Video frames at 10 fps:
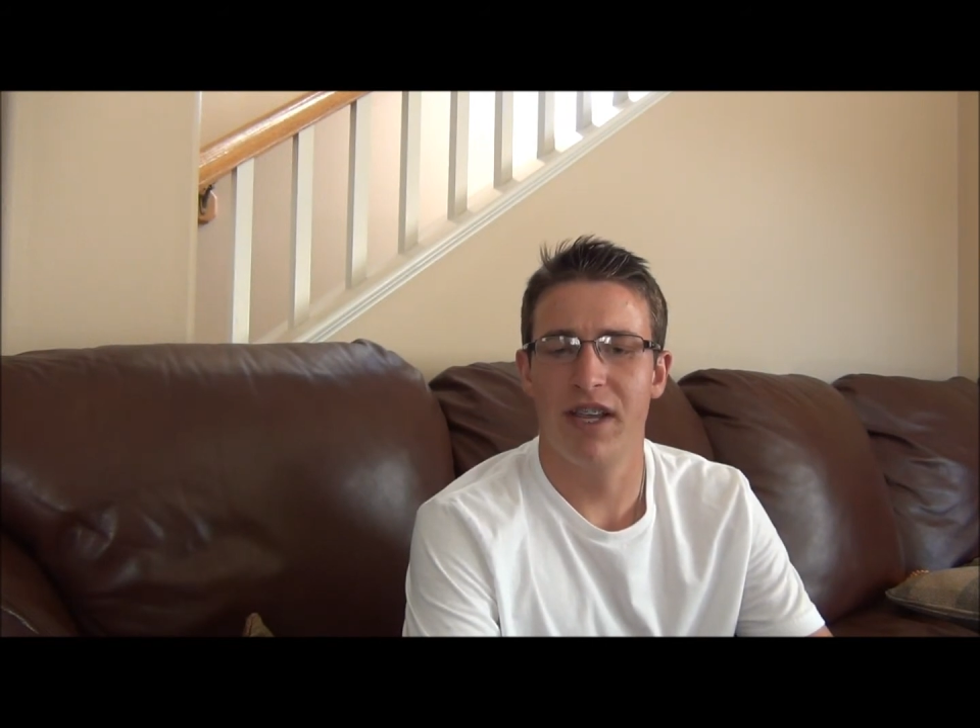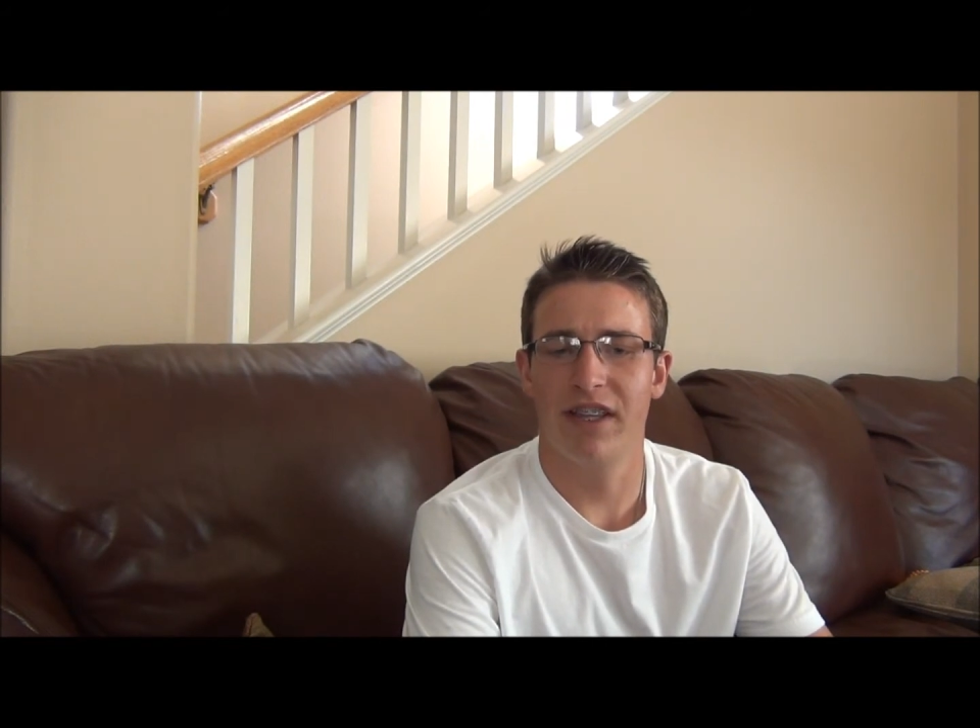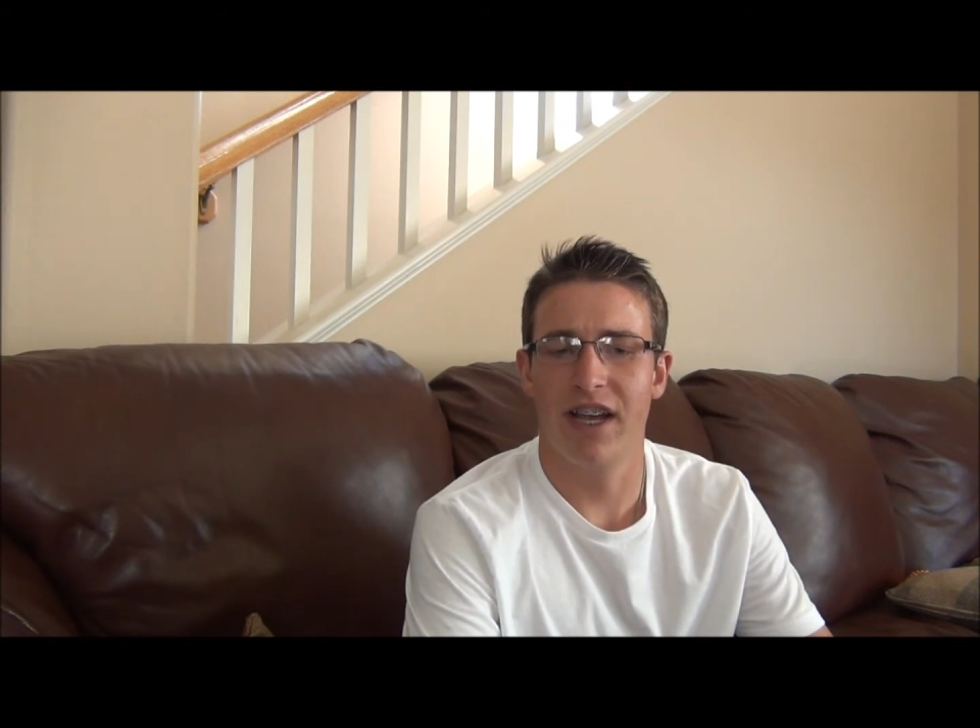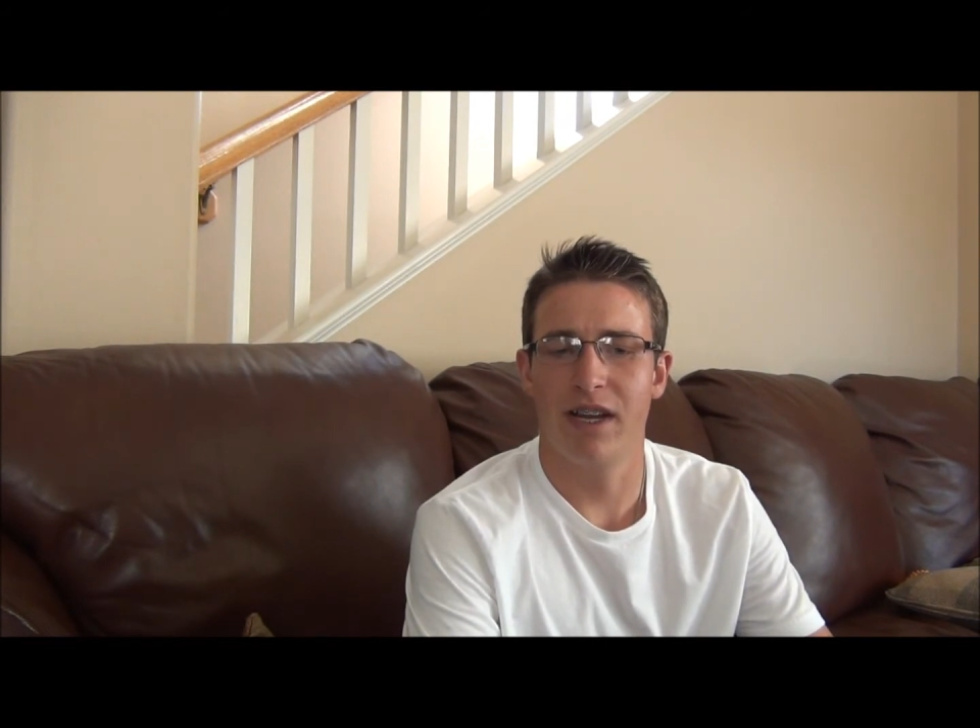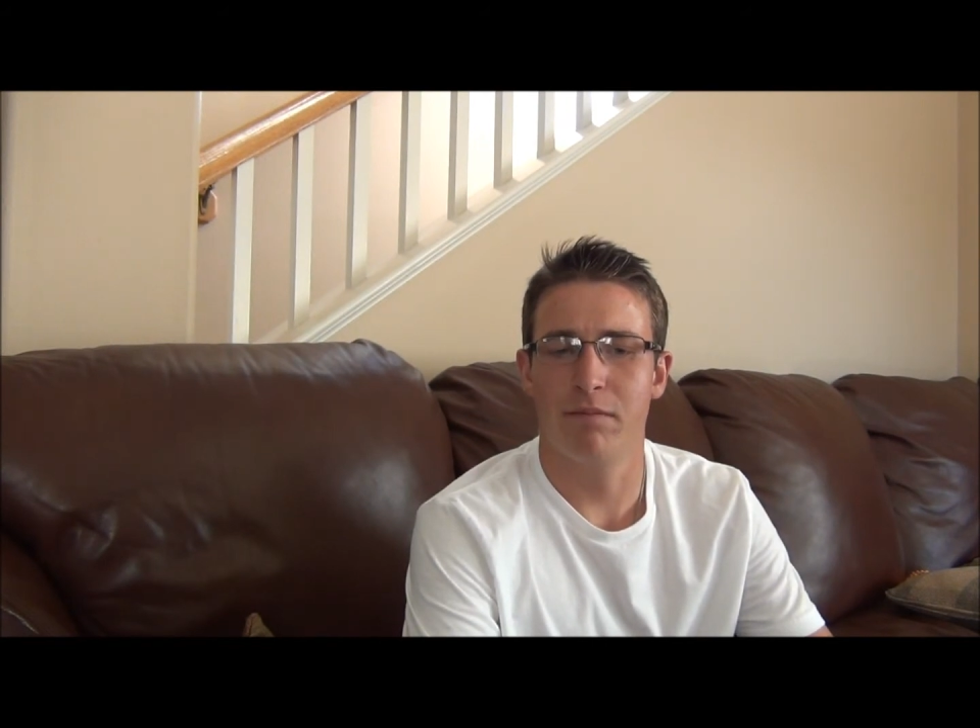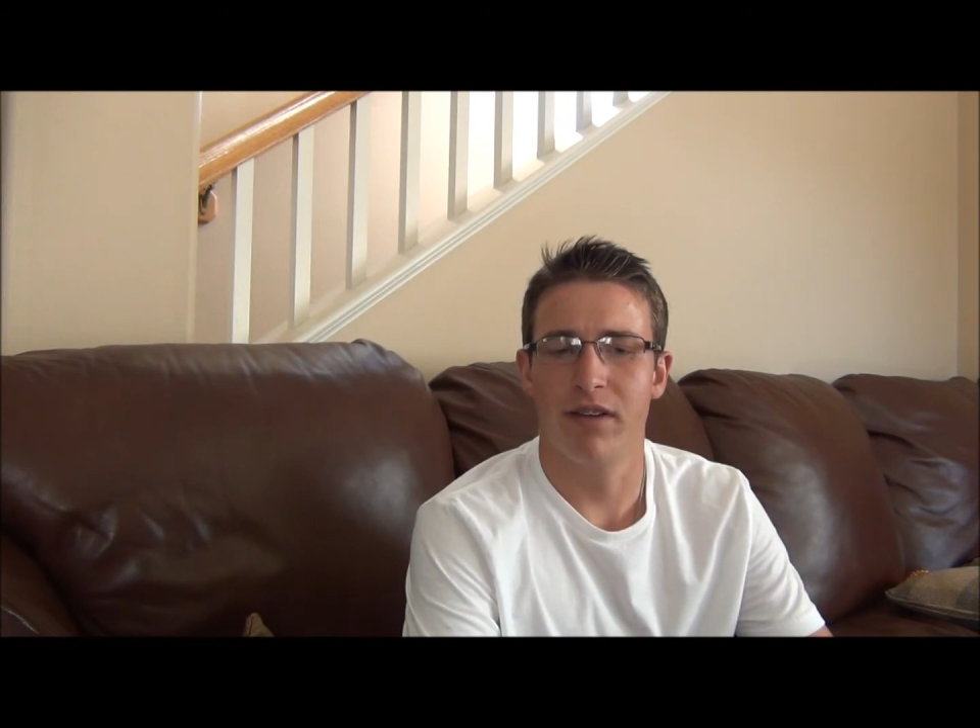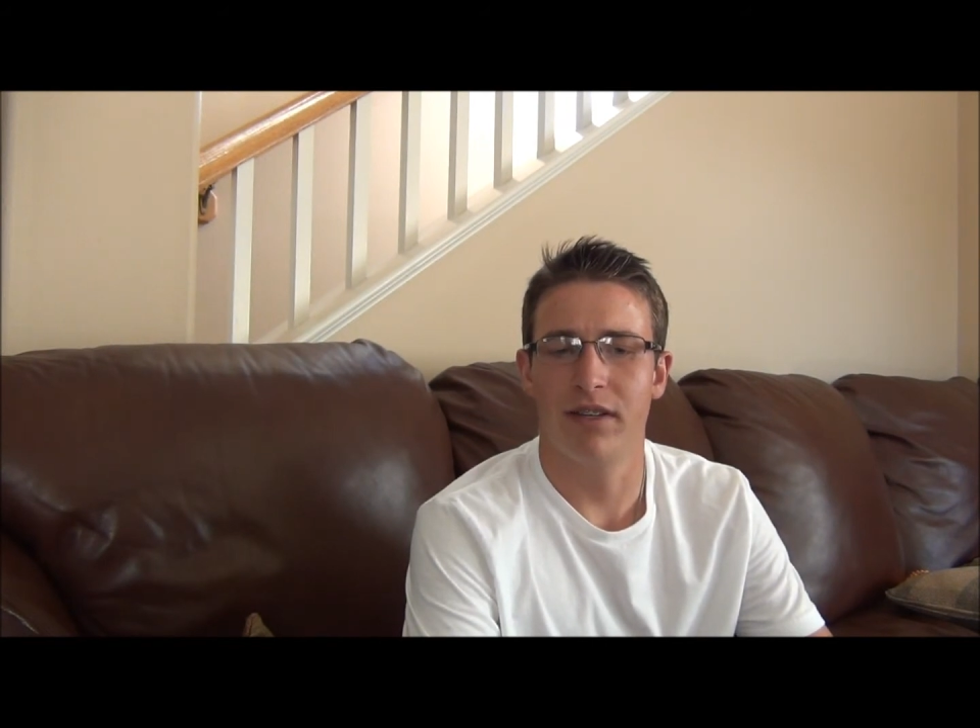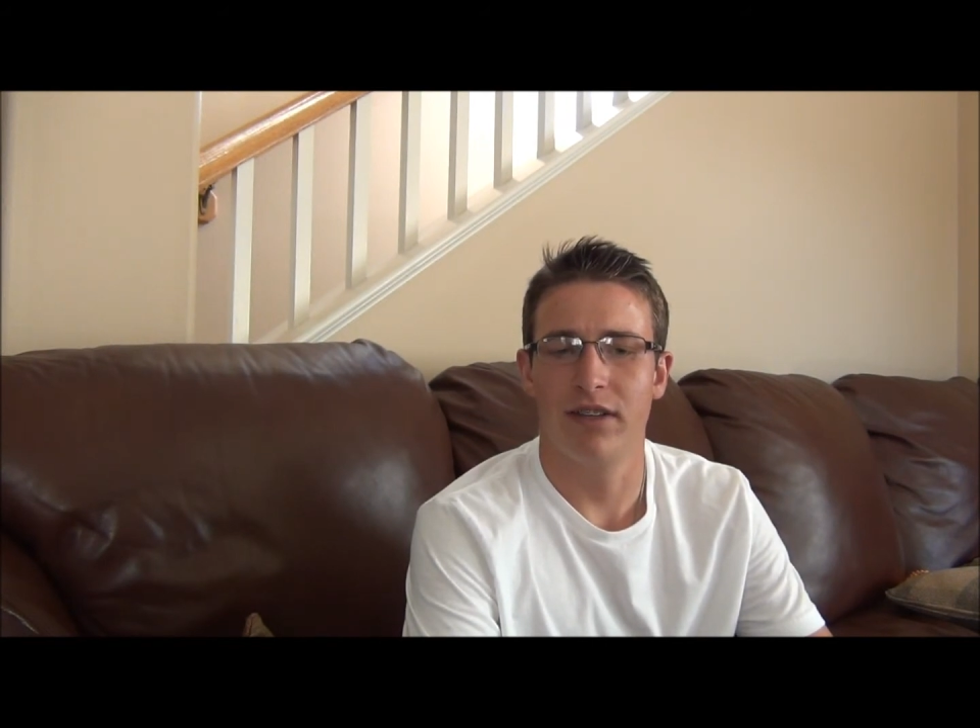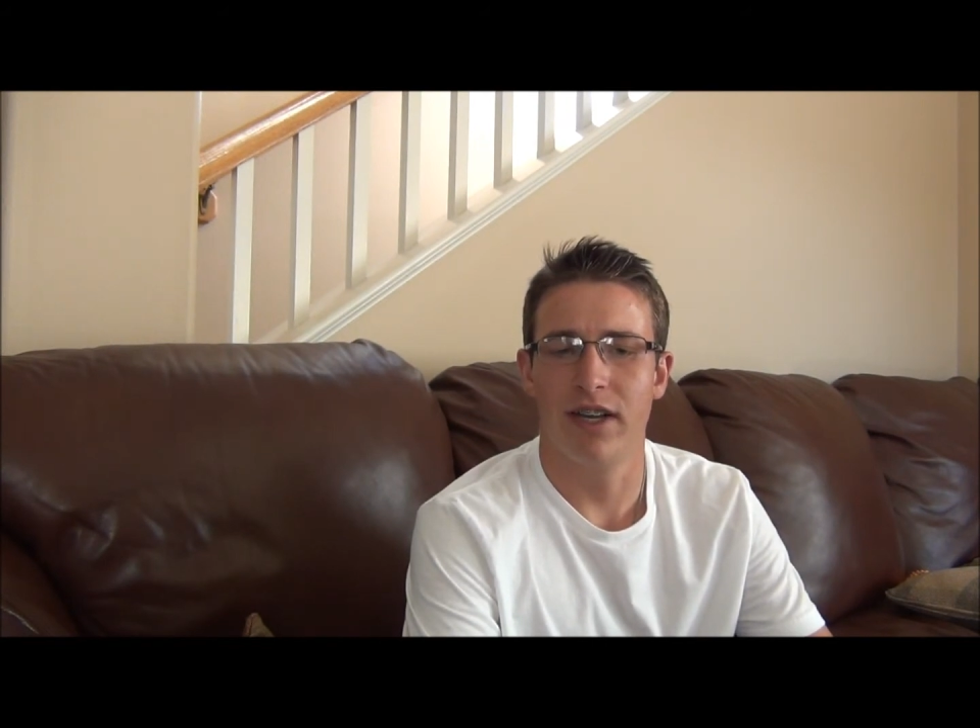Enlightenment,